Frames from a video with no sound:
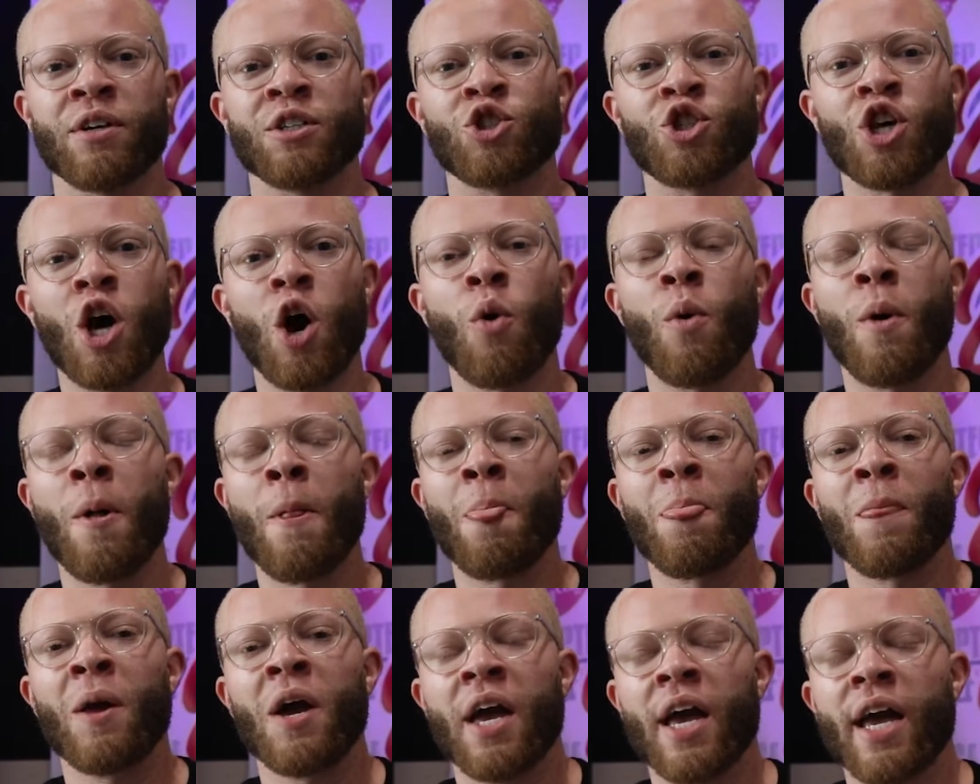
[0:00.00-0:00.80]
So,
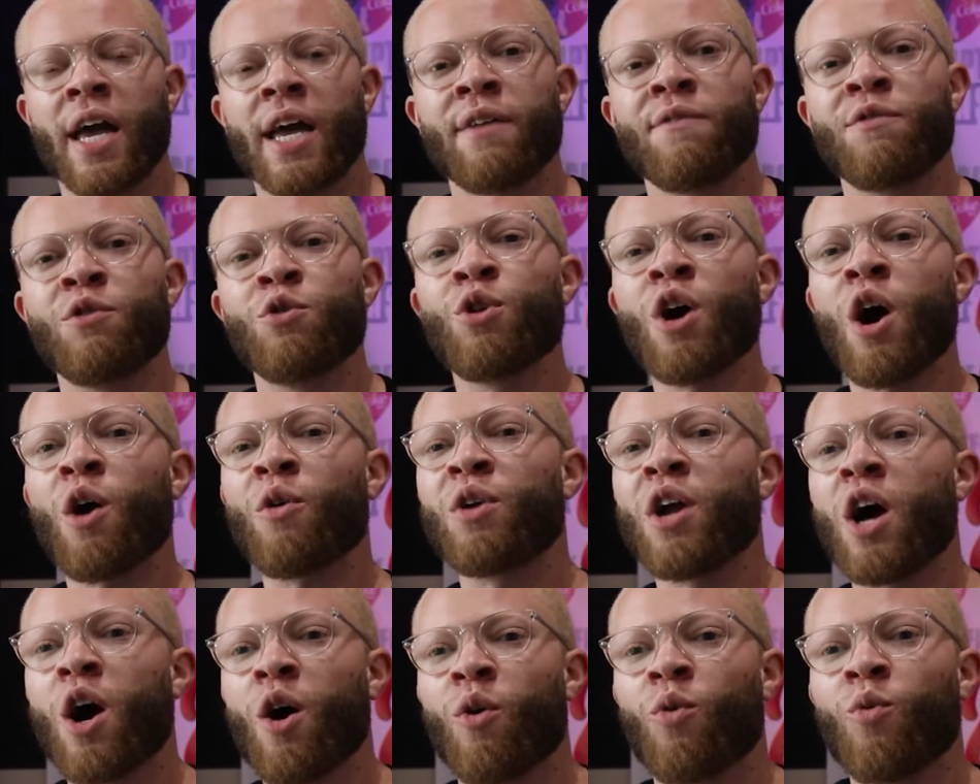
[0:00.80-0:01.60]
if you don't
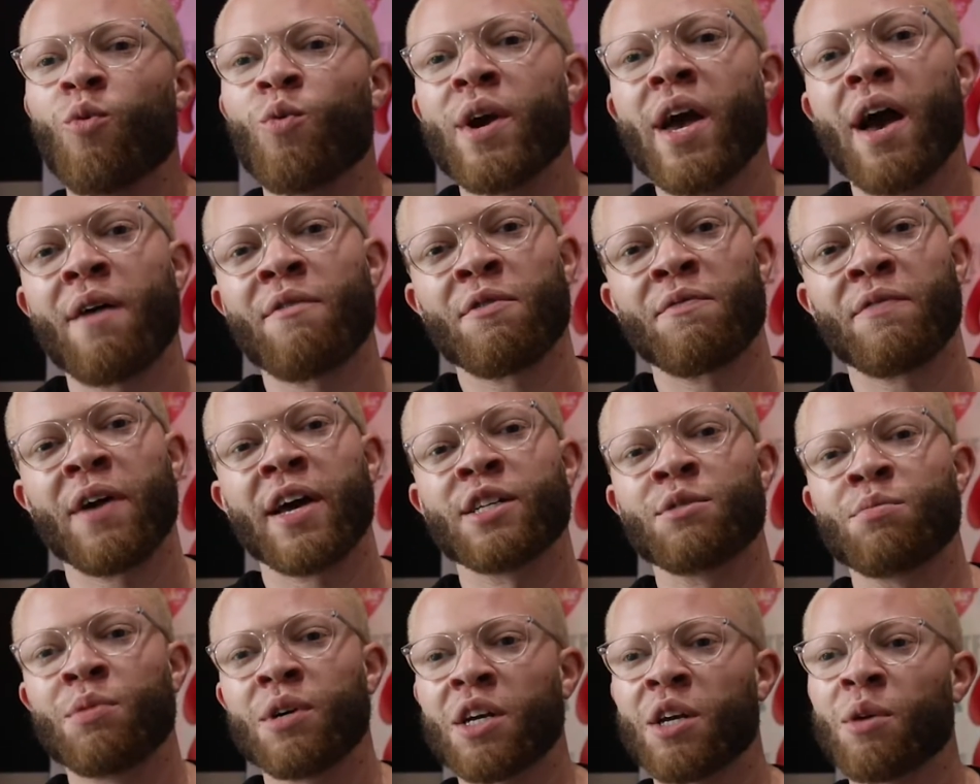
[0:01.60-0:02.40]
know, we have a
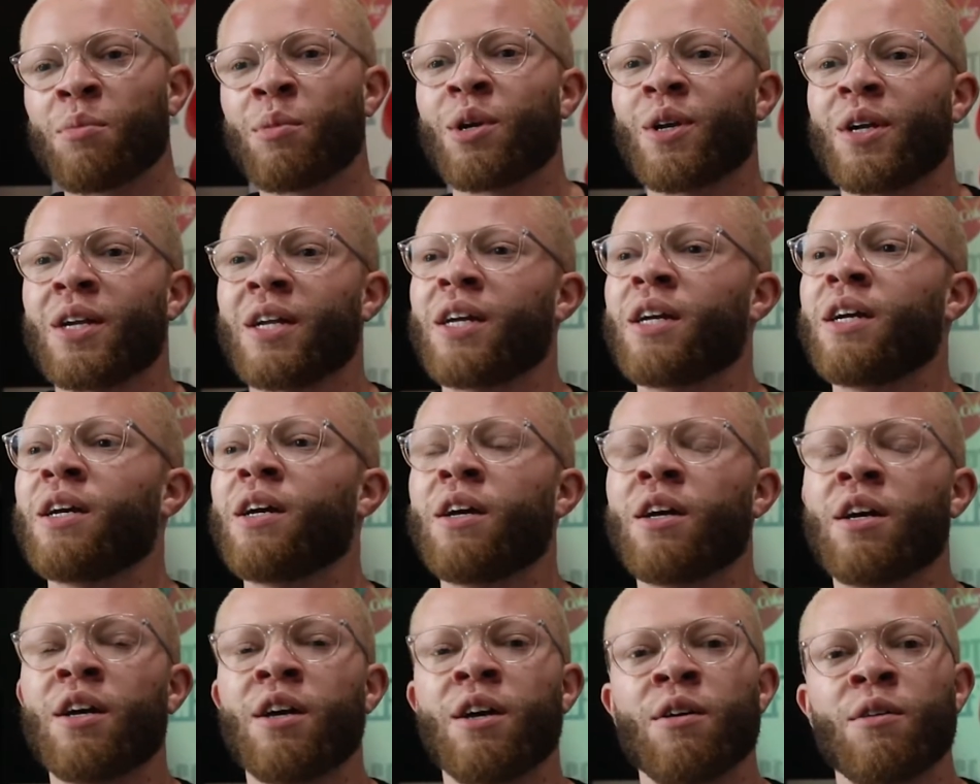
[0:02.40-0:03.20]
Facebook community.
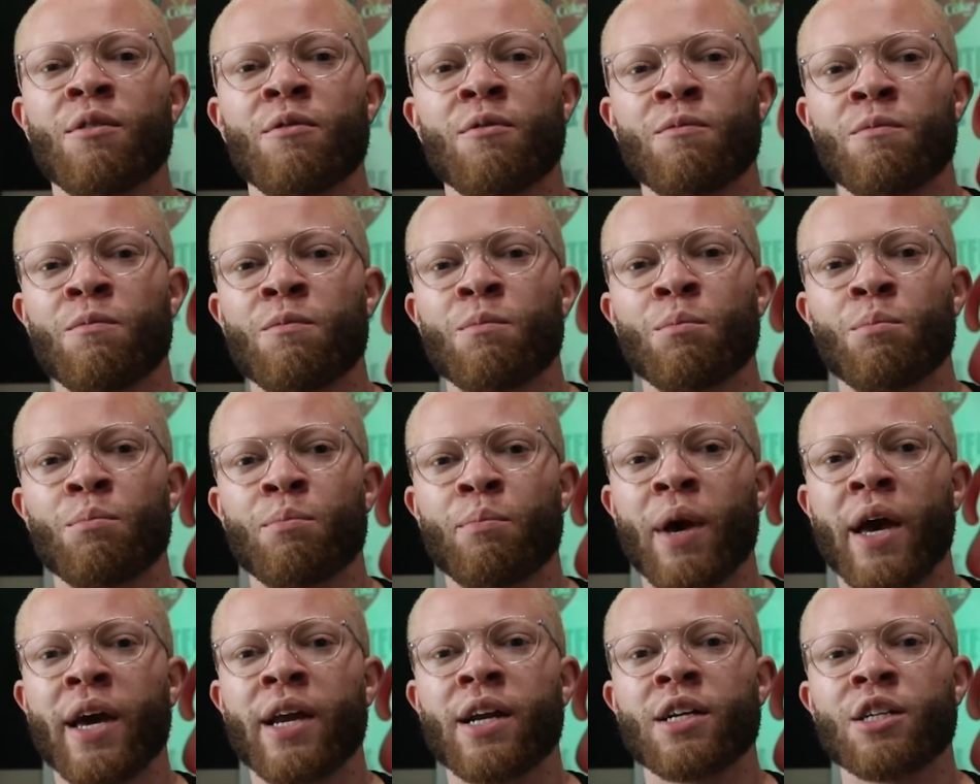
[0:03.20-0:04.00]

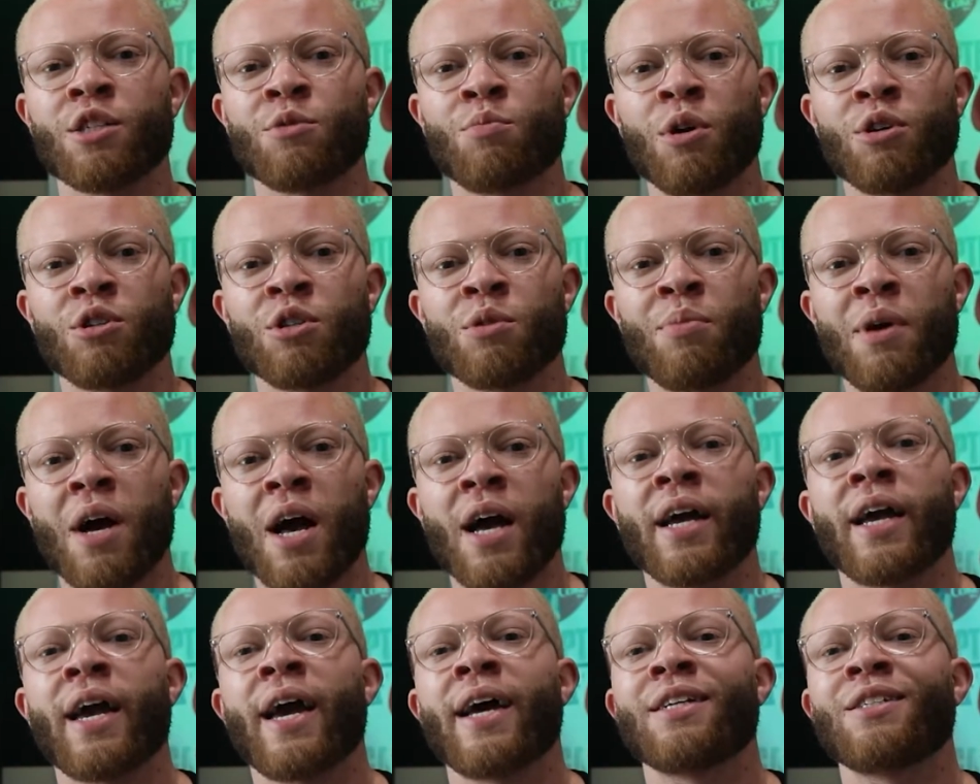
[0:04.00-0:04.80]
Paid Exposure
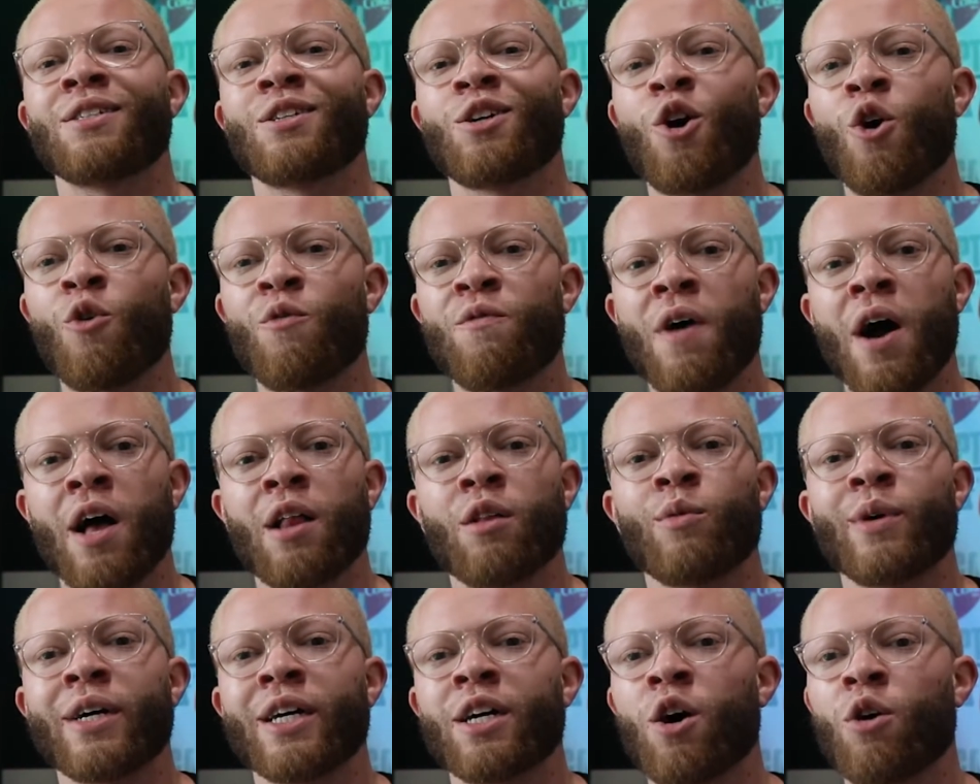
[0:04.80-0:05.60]
Podcast. Go
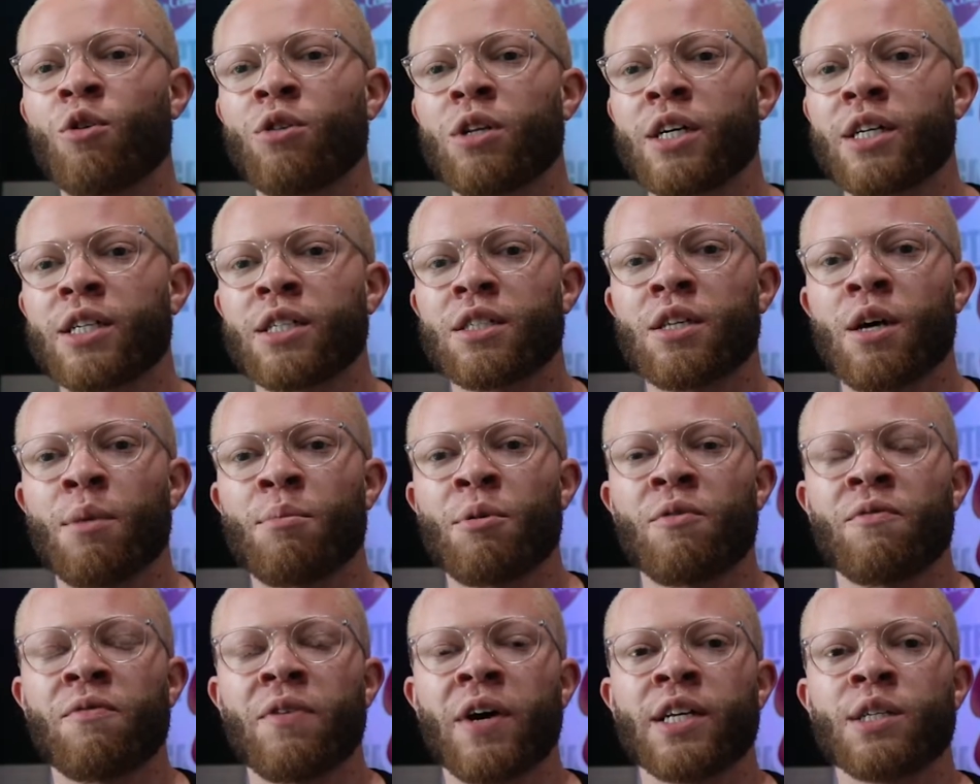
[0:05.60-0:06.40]
follow it. Go look us up
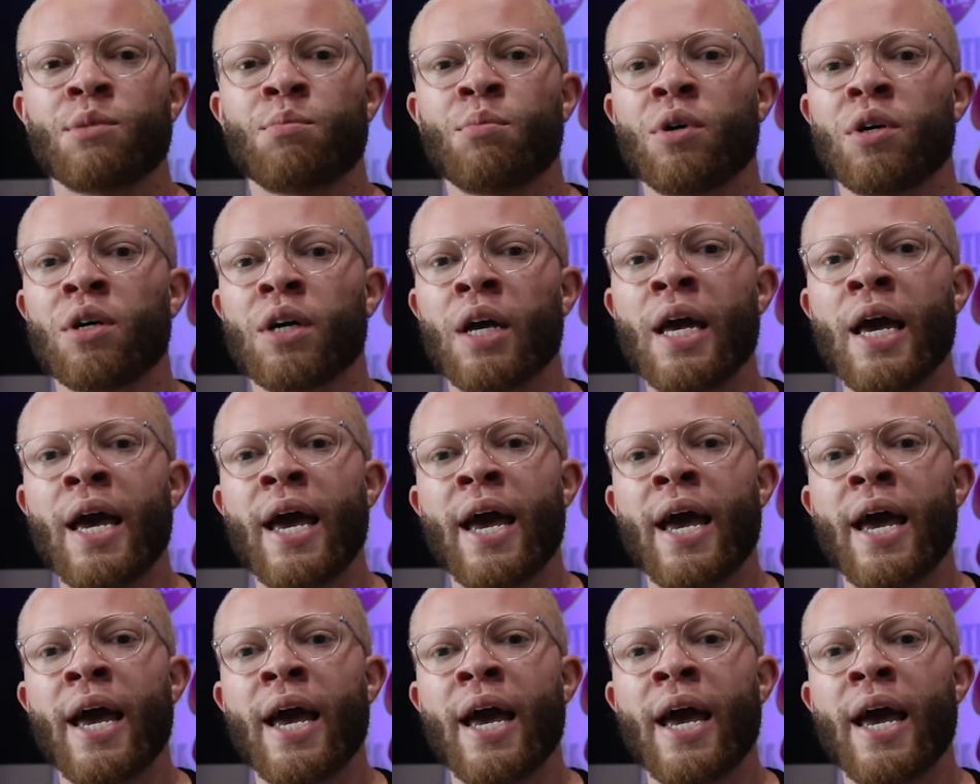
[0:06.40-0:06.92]
on Facebook.